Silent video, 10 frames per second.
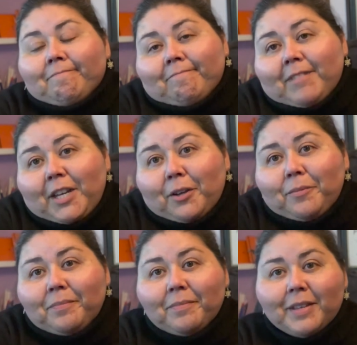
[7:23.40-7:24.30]
you know,
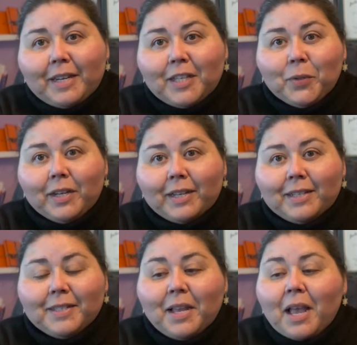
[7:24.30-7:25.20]
it is what it
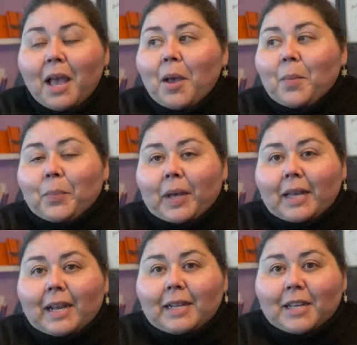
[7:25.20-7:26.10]
is but I